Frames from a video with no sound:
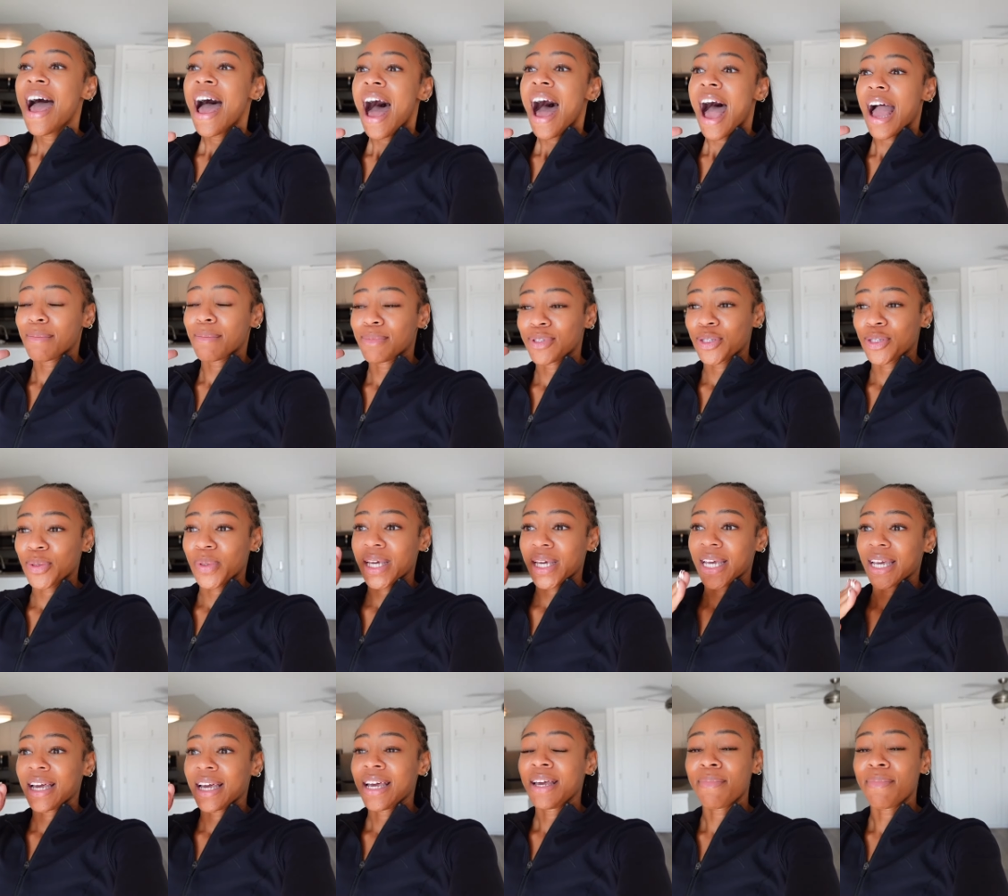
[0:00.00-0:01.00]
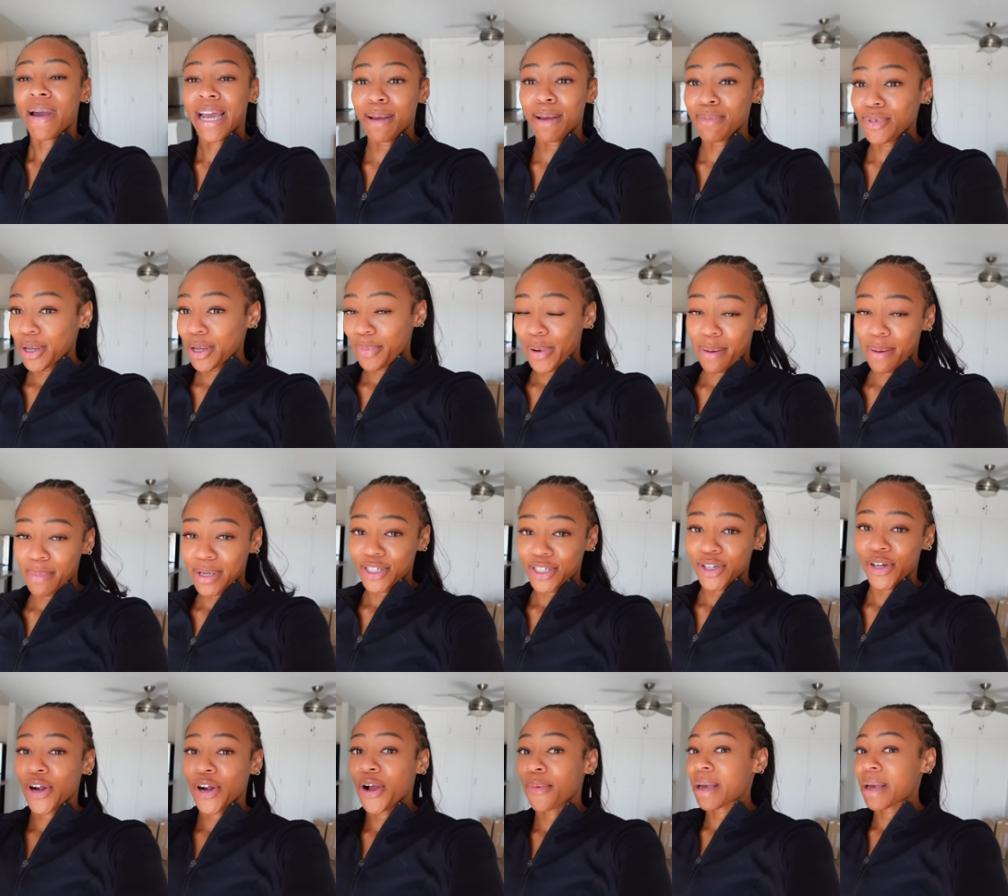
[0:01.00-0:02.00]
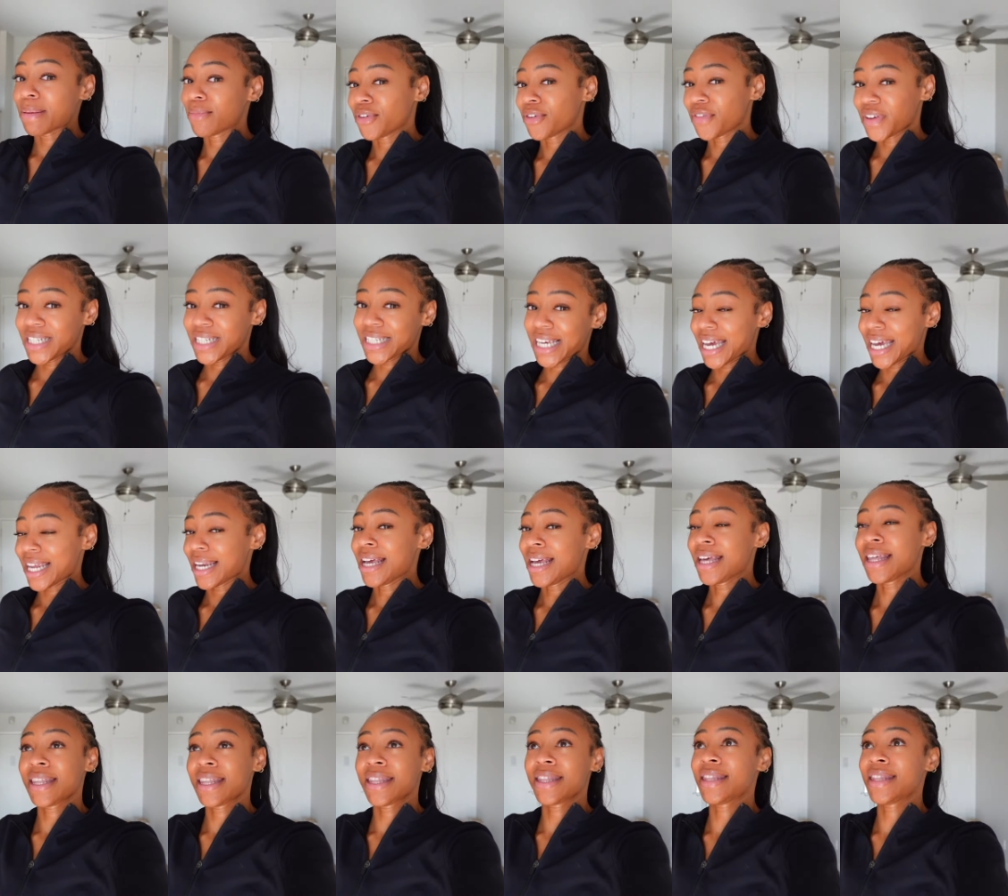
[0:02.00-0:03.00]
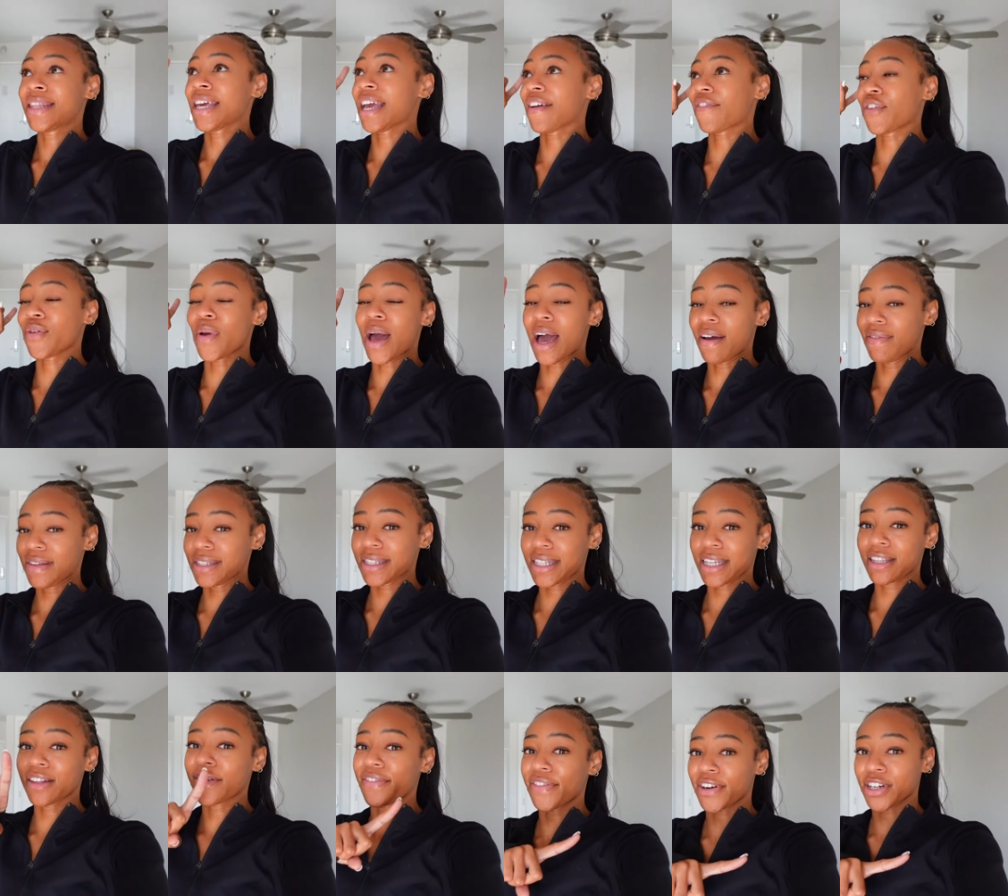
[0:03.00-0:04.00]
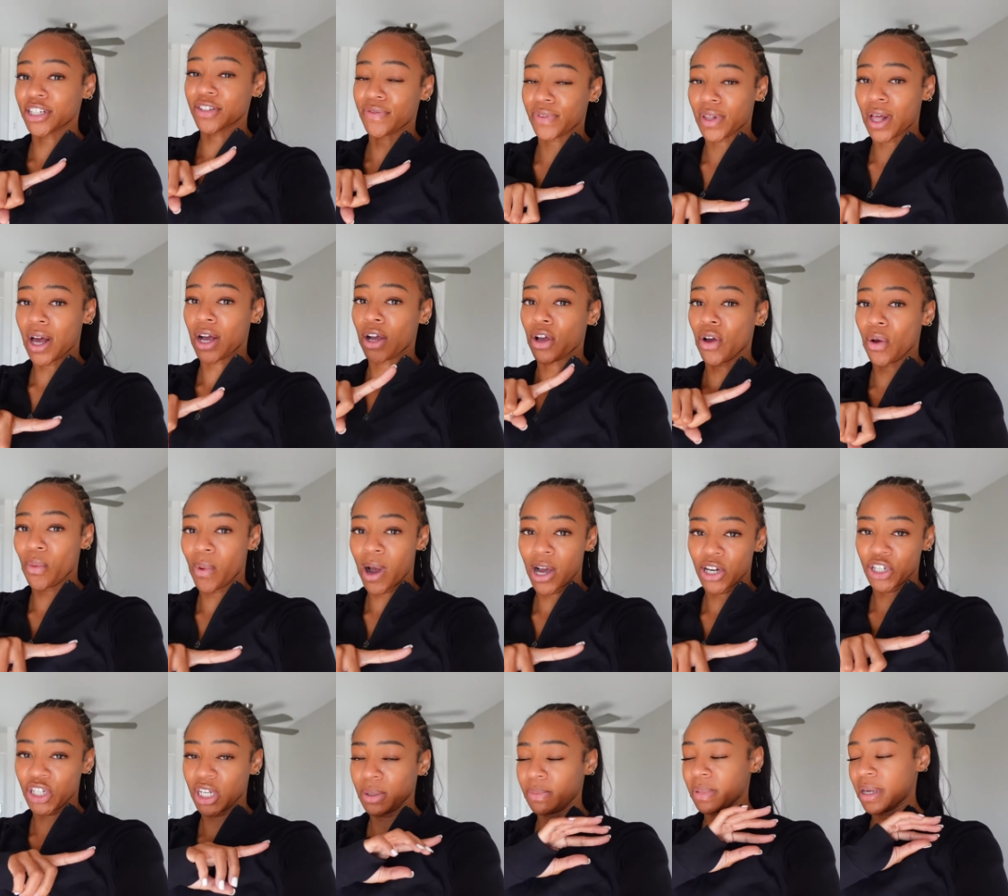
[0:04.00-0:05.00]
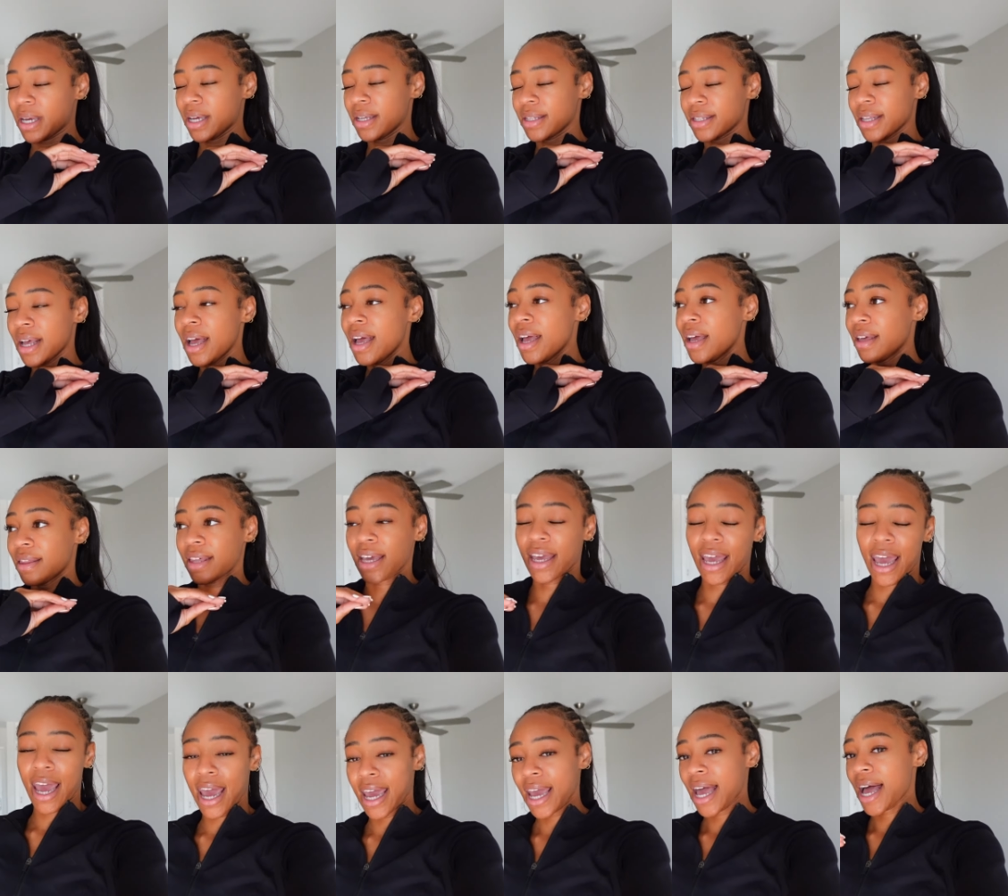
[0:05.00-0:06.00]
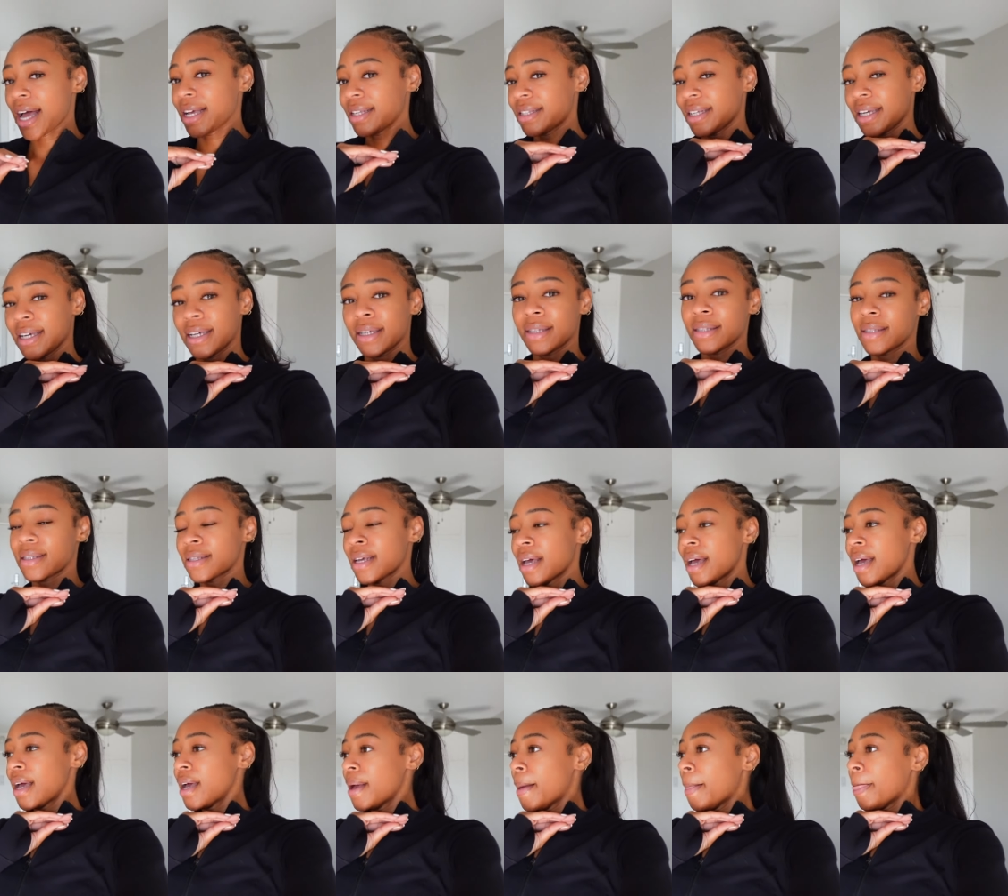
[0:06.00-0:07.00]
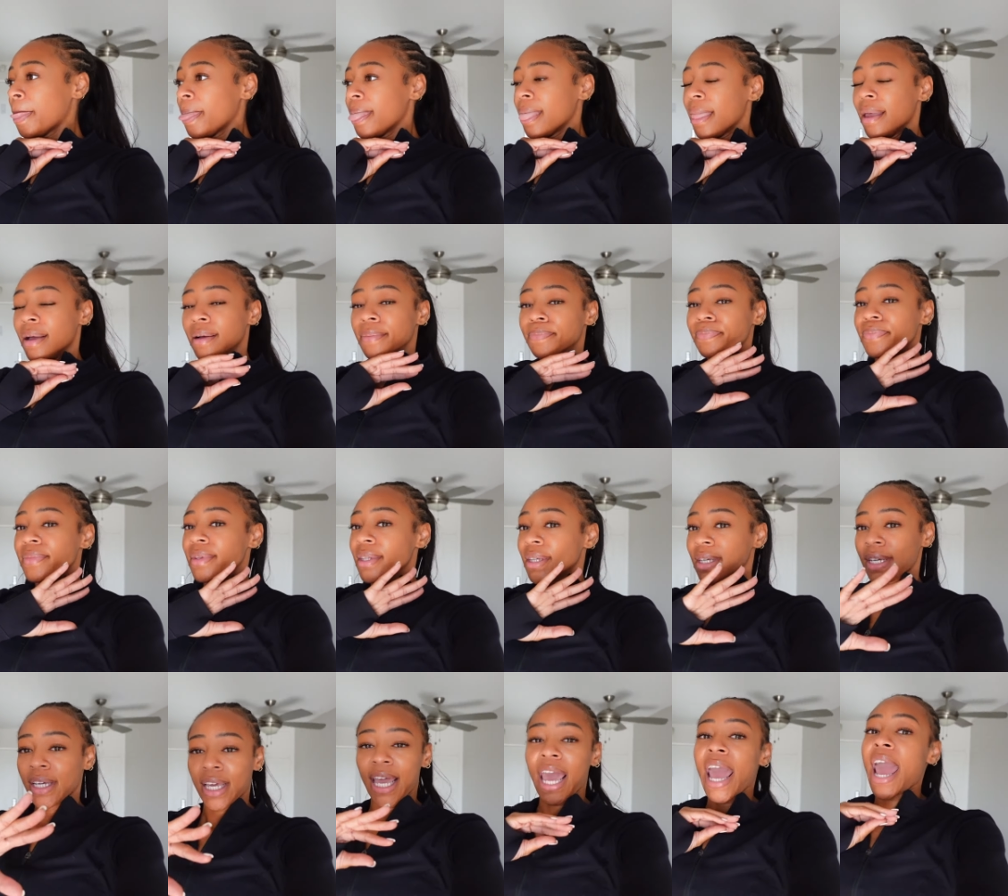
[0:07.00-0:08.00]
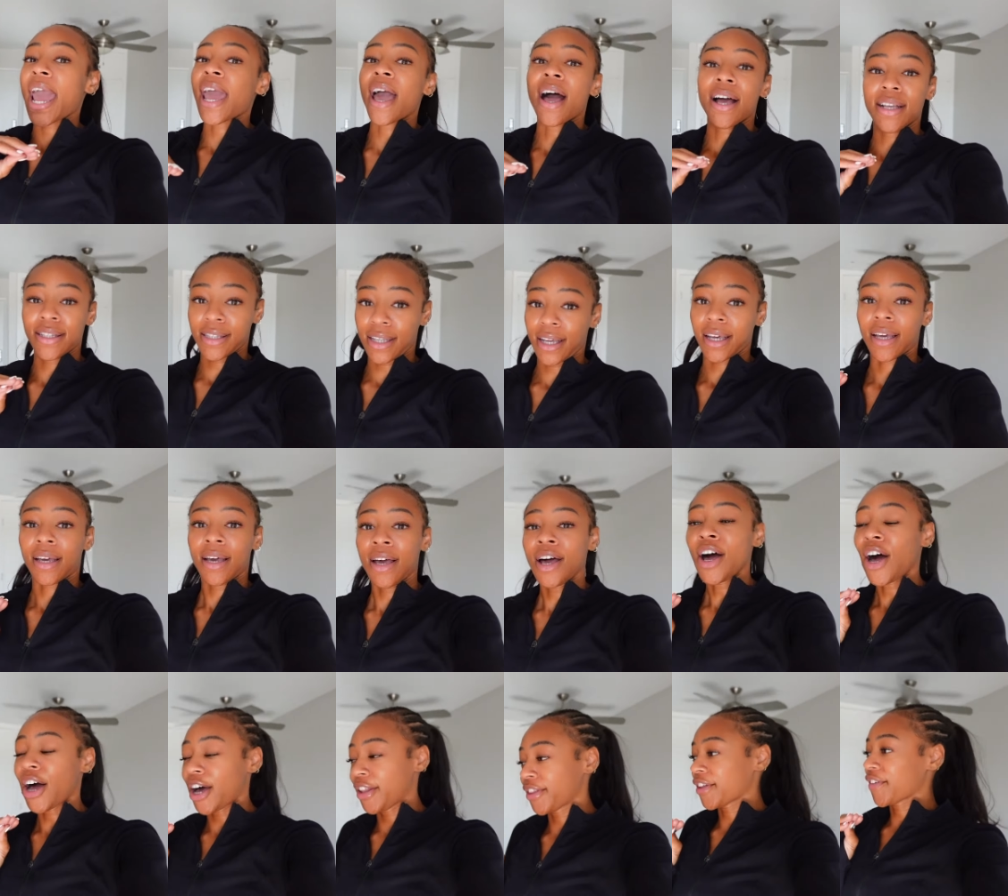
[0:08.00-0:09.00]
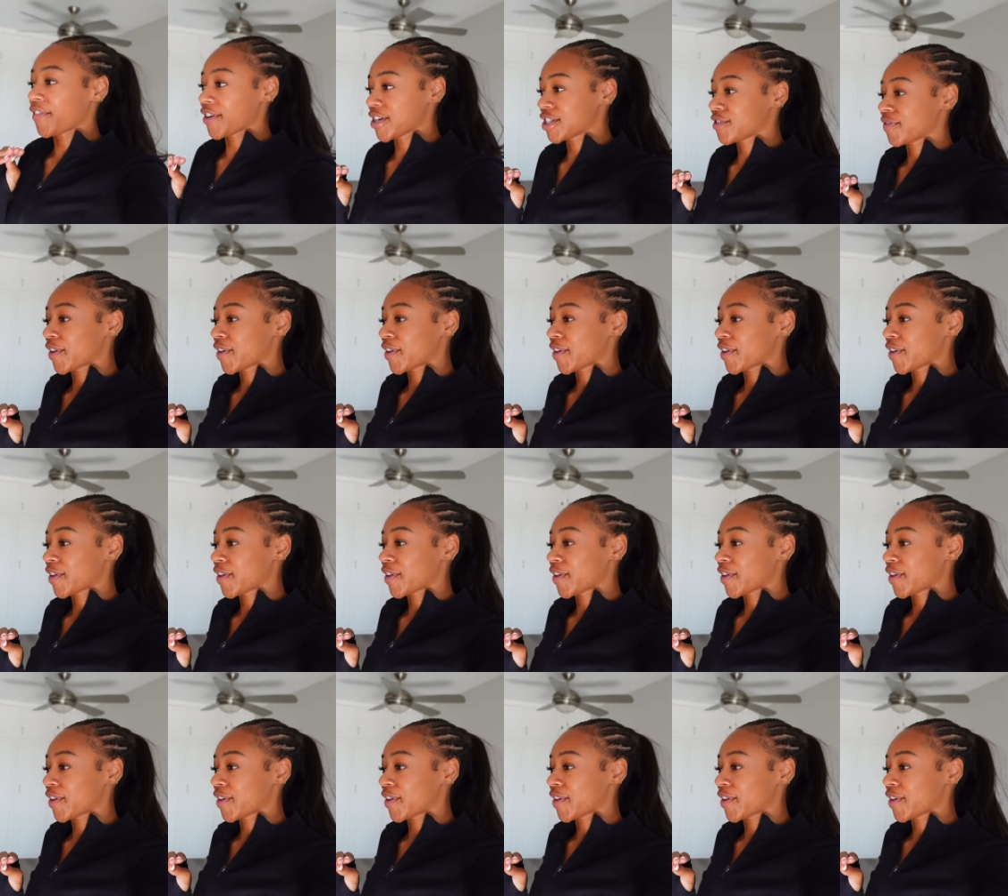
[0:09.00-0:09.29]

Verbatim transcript: I'm doing my empty apartment tour on my move-in date if you haven't seen the first vlog, go watch it because the chaos is chaosing on the first